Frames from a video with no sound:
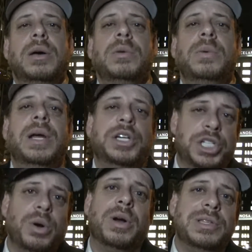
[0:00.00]
we are
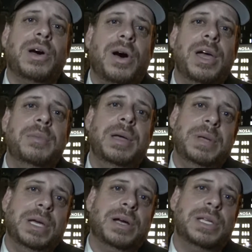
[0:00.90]
short on time and
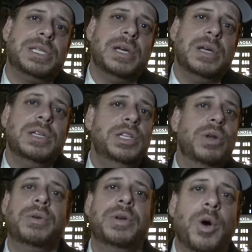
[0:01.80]
because you
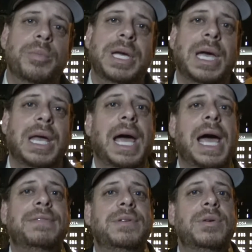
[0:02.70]
don't know me and I
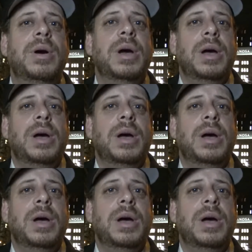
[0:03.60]
have to